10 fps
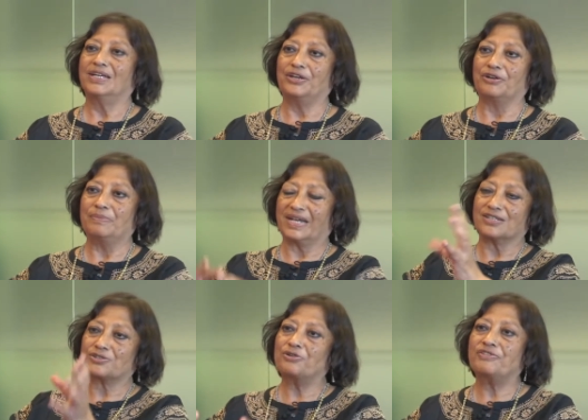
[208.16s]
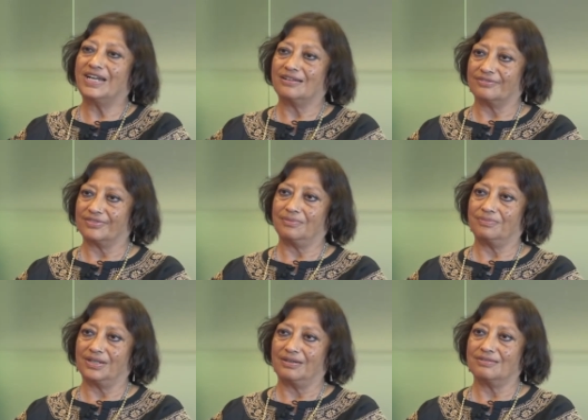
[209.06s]
you know, make a story out of them,
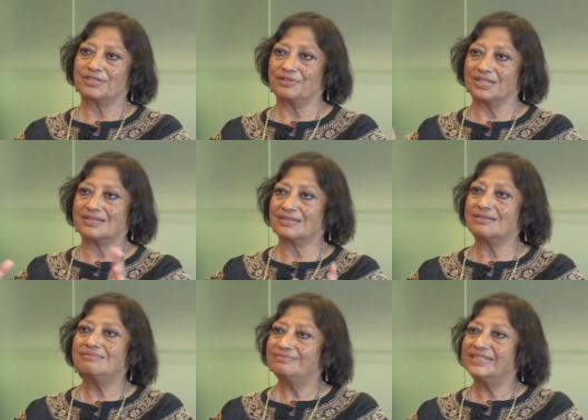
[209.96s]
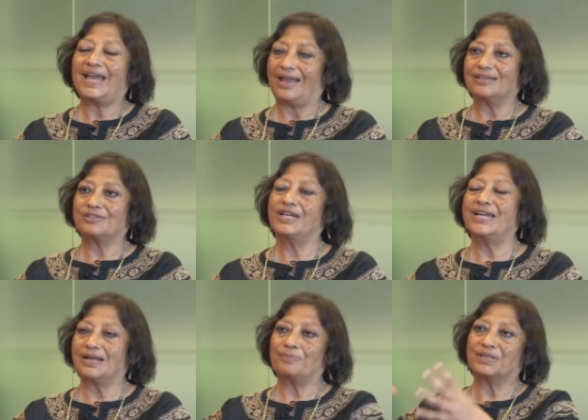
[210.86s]
you know. So it's, yeah, so you
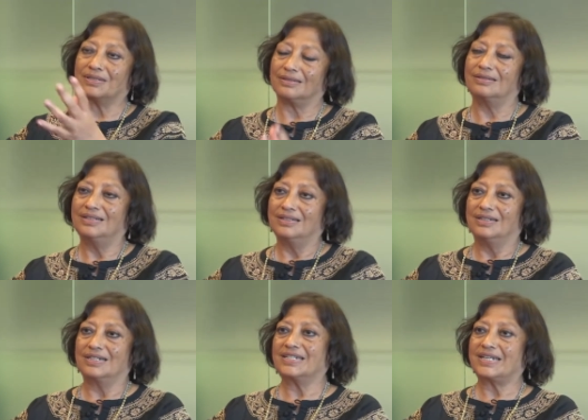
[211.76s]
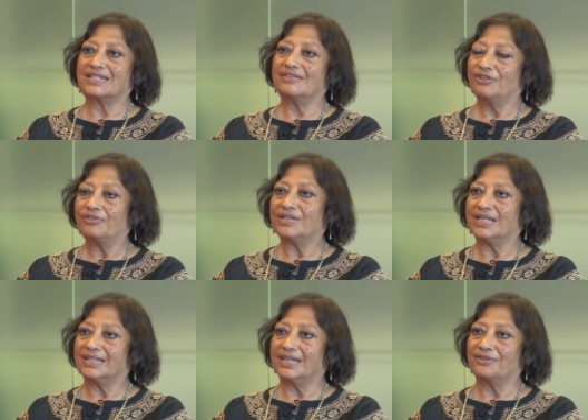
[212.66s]
end up with a detective novel
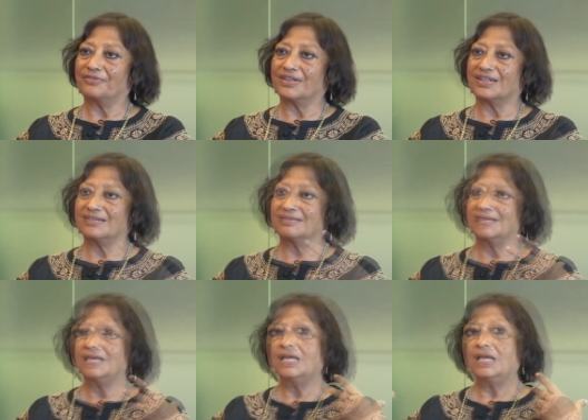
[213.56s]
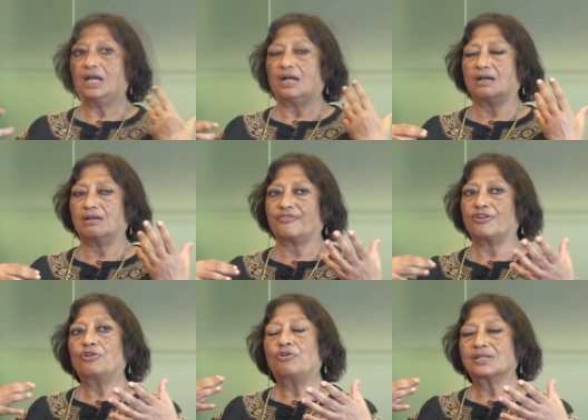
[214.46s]
at the end of it.
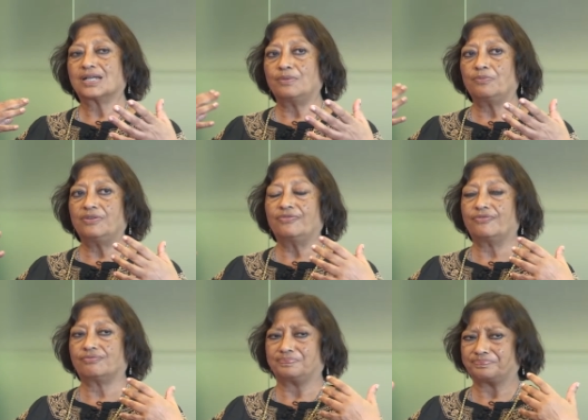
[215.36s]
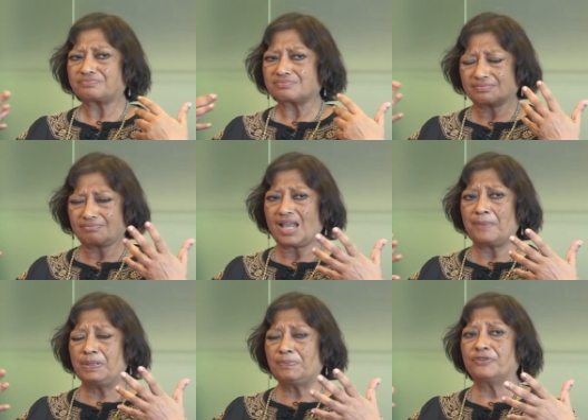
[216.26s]
For a long time,
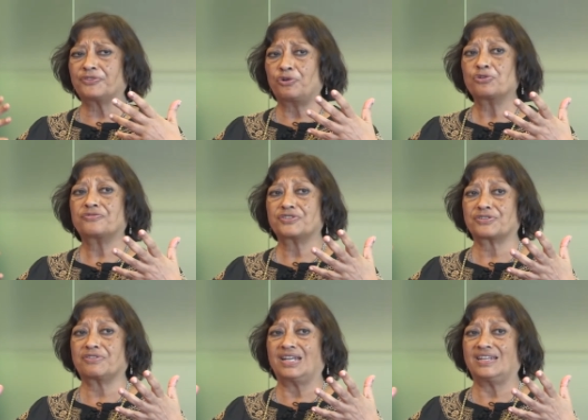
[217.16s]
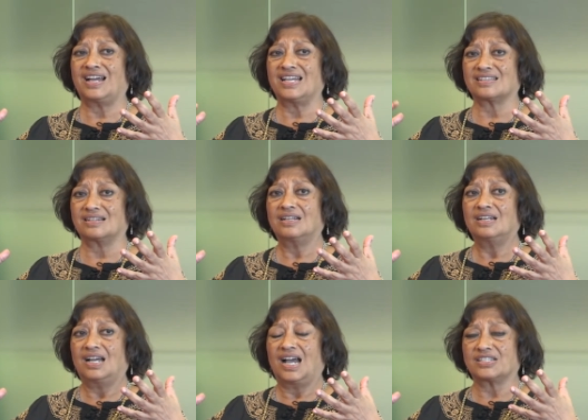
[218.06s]
people have thought of Australia
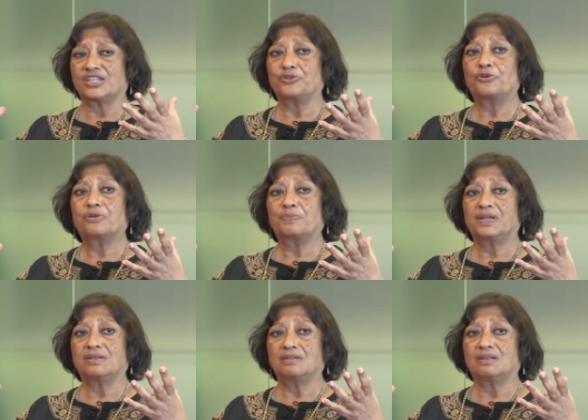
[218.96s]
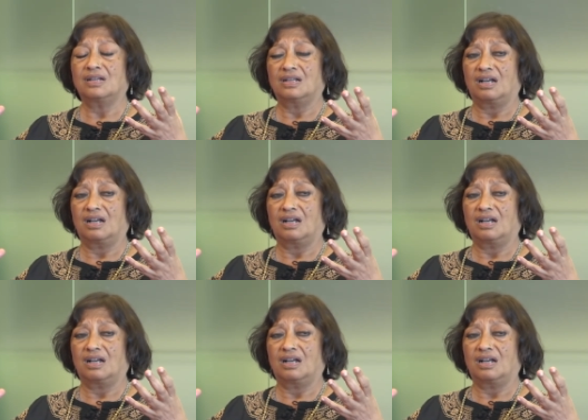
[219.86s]
as a European,